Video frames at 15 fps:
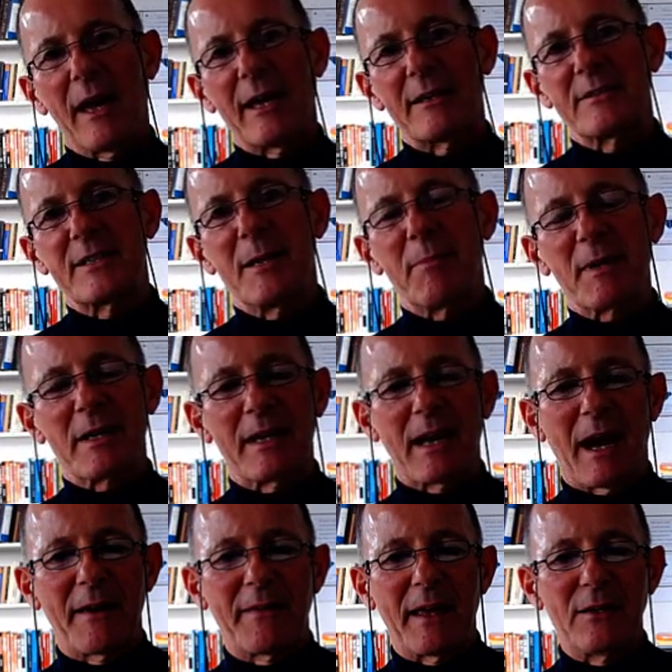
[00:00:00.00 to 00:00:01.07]
Typically,
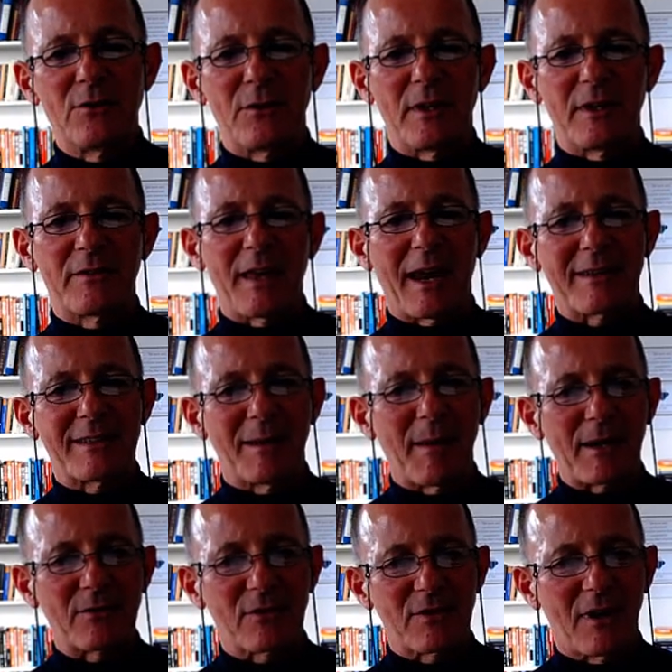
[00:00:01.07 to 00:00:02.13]
I then do the exact same
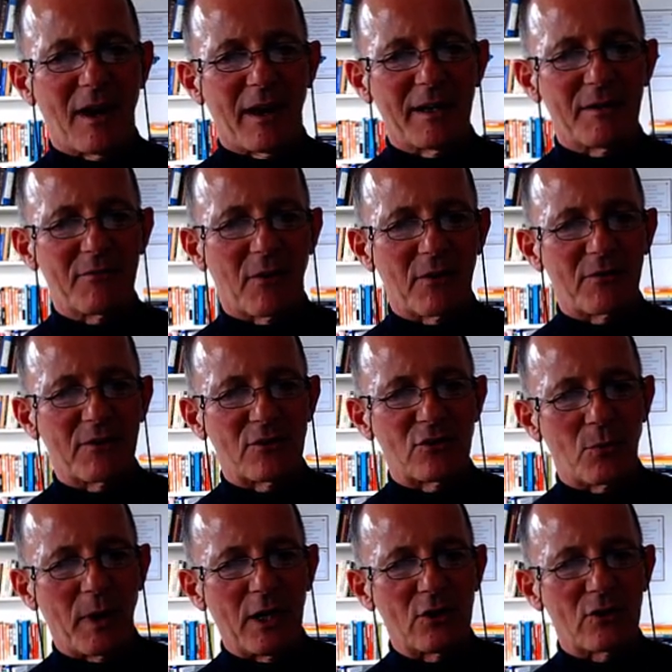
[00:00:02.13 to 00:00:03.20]
exercise for
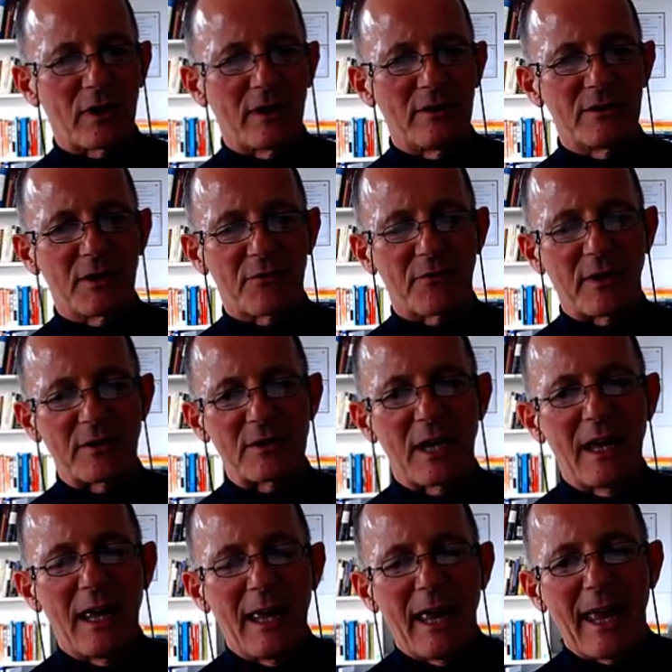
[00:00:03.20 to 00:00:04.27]
situational and indifferent
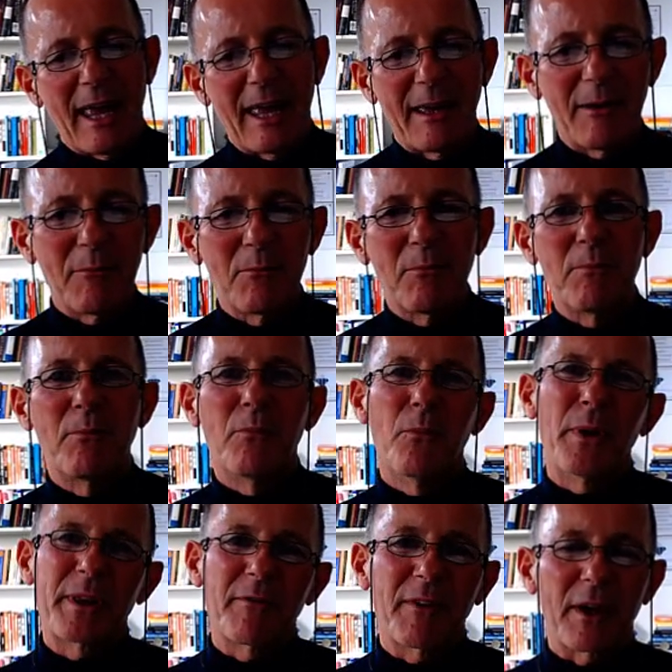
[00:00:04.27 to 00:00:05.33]

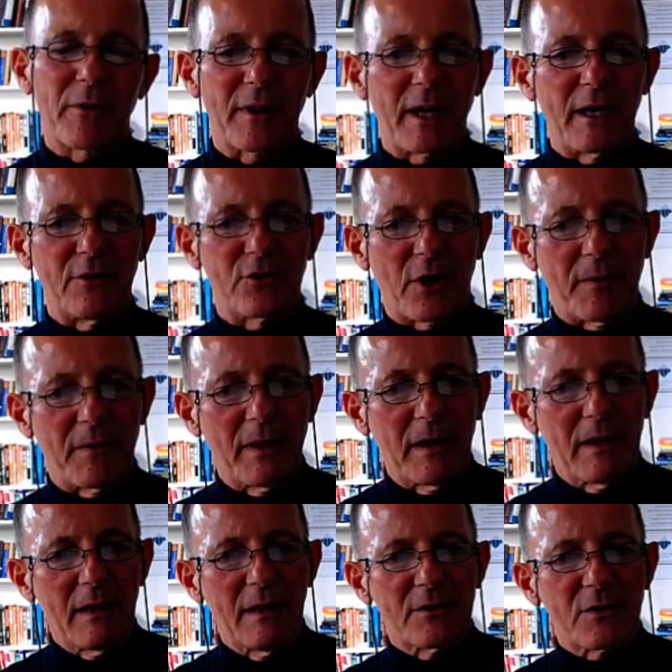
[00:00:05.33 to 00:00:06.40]
with a variation.
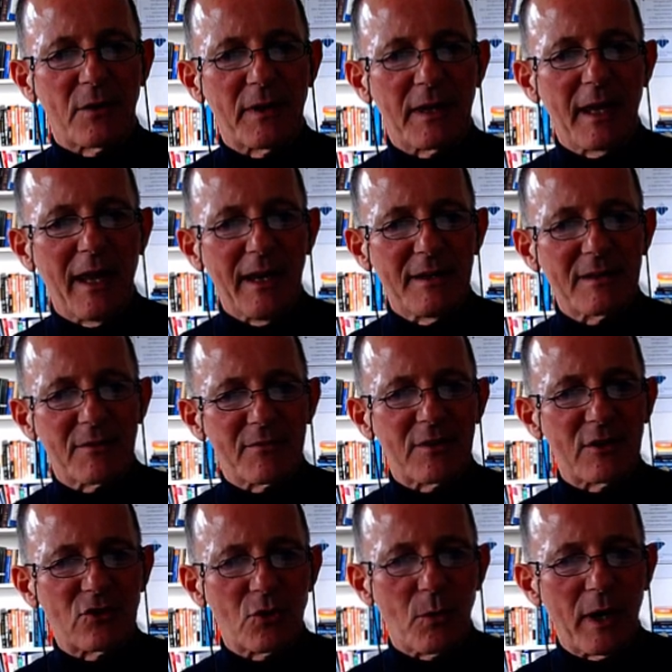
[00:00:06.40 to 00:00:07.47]
So in the case of
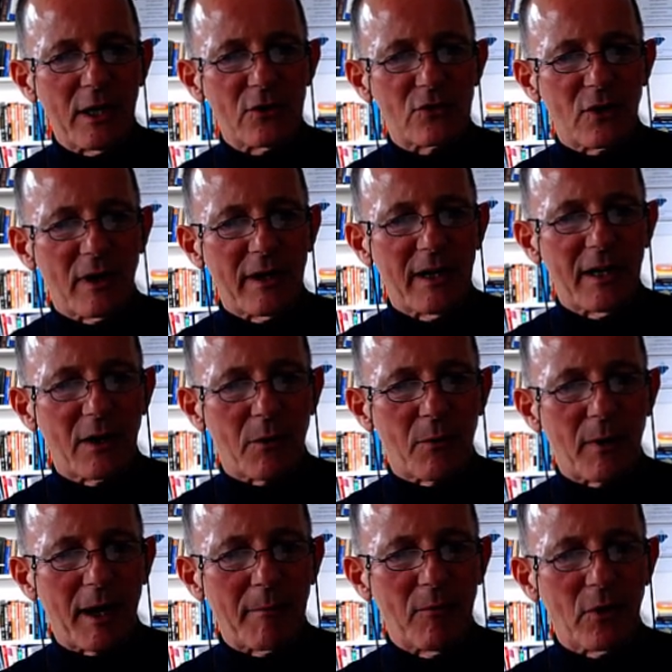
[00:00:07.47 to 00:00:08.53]
situational here, what
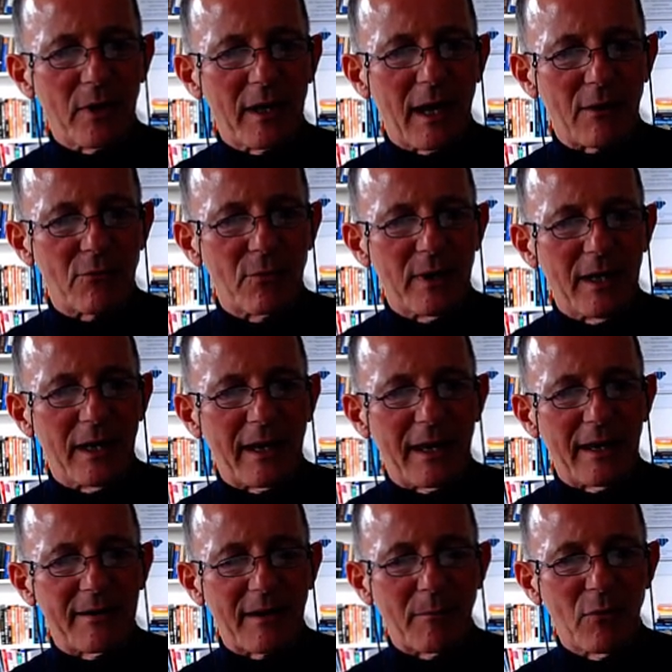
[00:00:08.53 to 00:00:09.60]
I'm looking at really
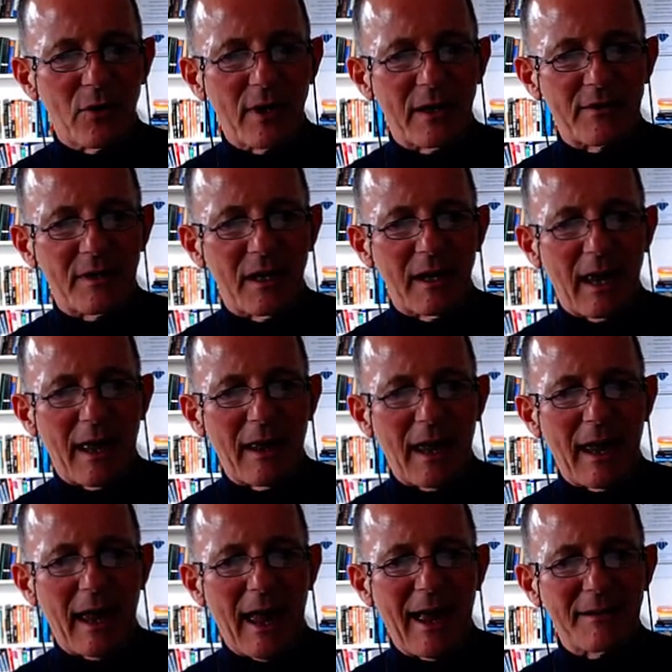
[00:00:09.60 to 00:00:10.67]
is I'm looking at
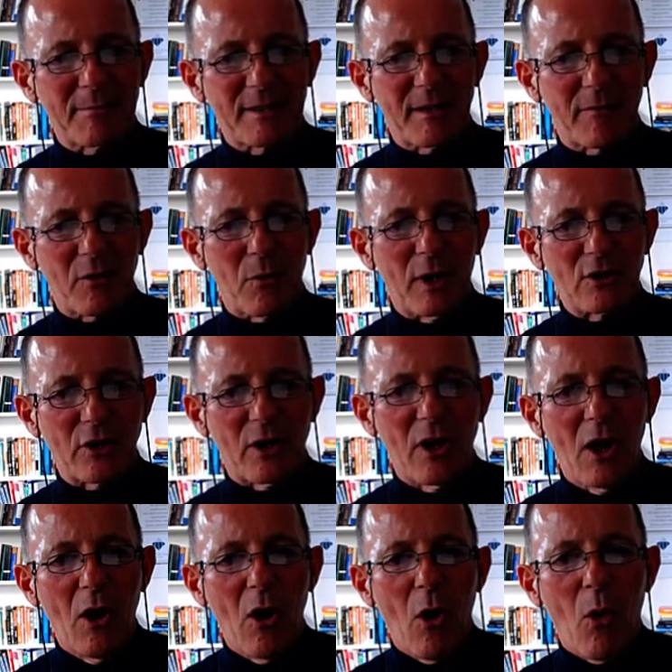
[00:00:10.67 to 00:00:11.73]
ask myself the question,
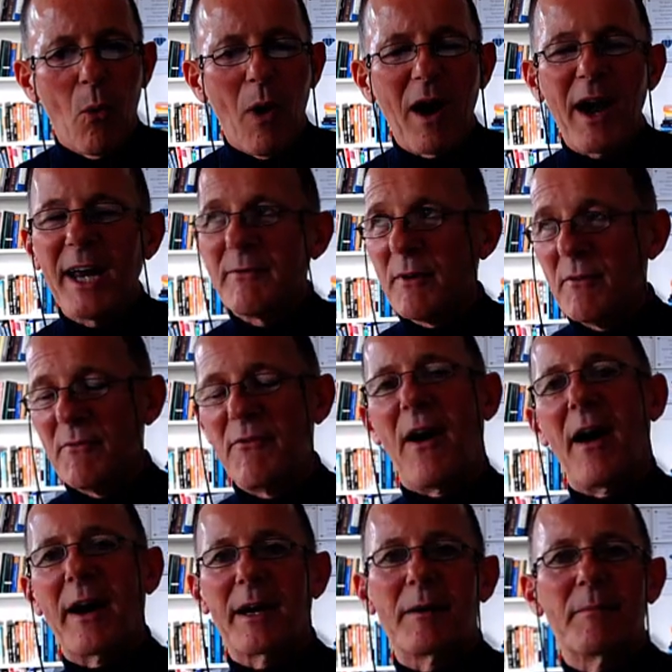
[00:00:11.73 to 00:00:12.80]
what kind of
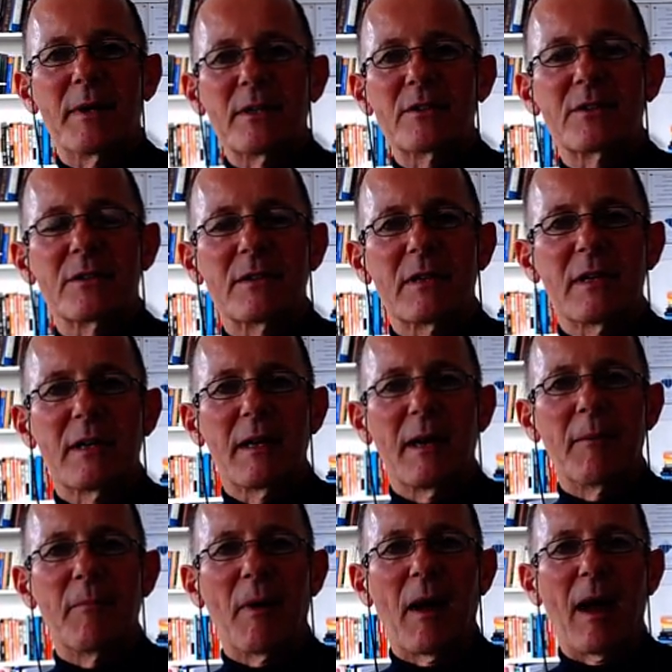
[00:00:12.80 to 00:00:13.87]
environment
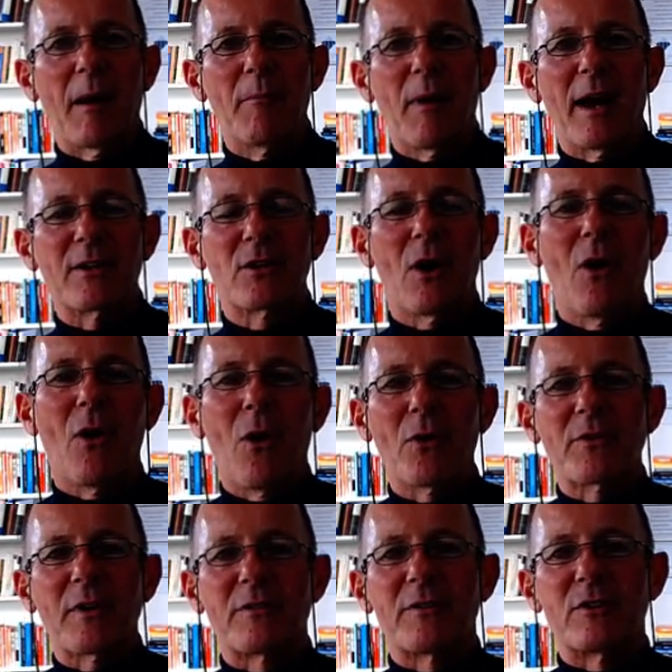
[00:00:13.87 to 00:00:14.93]
might cause
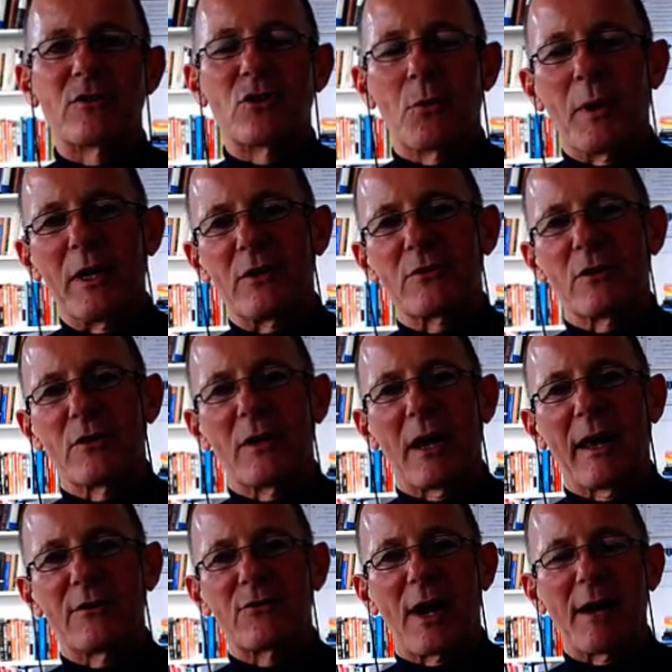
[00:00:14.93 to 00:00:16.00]
a
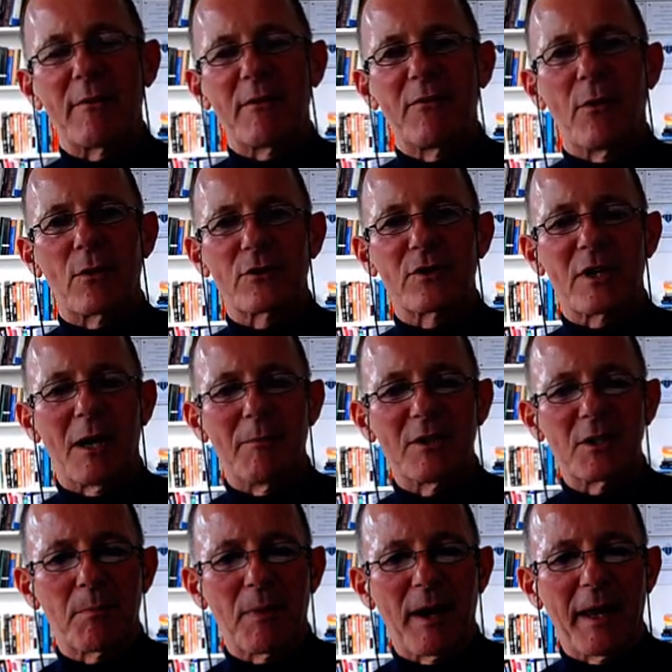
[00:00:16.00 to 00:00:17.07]
situational driving force to come into
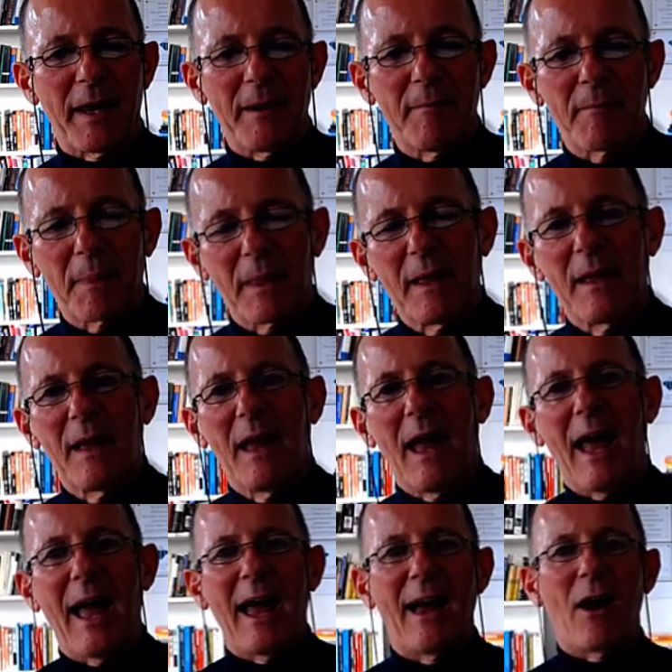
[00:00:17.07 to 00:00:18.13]
play?
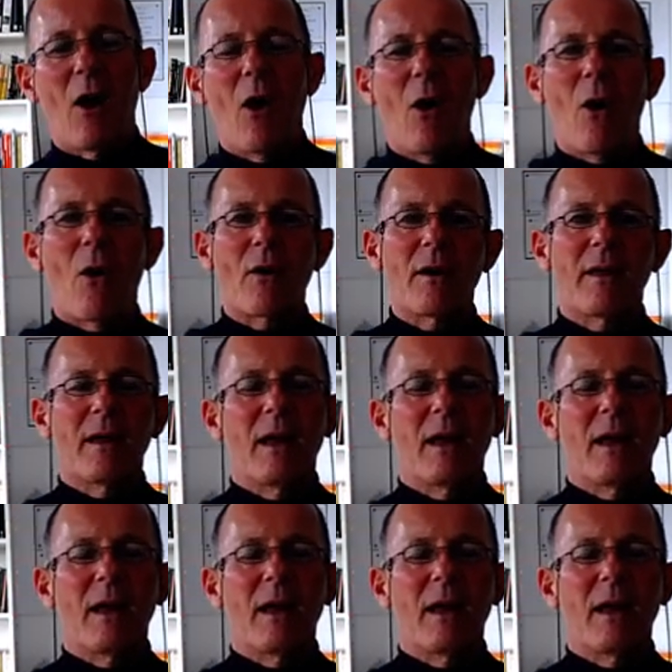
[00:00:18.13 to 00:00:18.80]
Or